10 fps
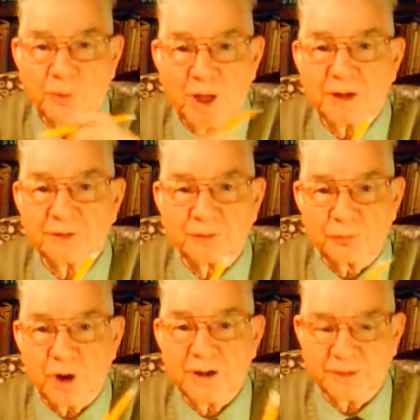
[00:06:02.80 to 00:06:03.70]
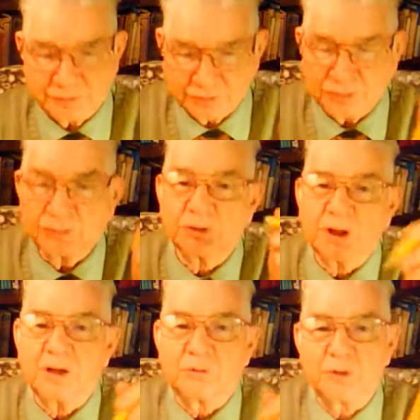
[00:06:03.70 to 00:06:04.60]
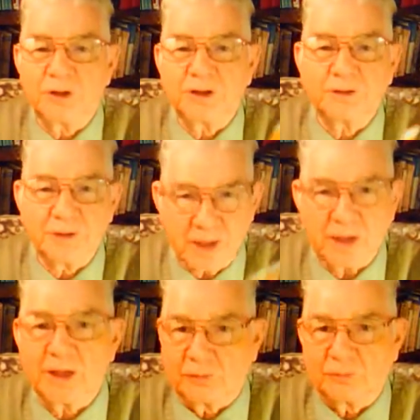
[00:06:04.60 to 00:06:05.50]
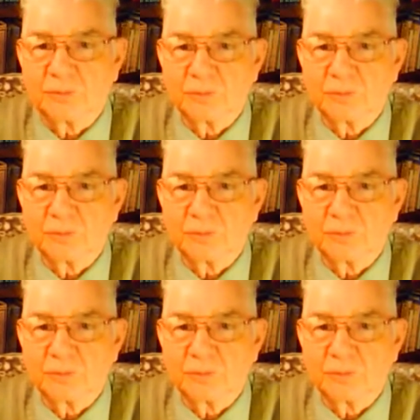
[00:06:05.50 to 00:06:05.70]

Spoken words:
part of the writings that you and I are reading now.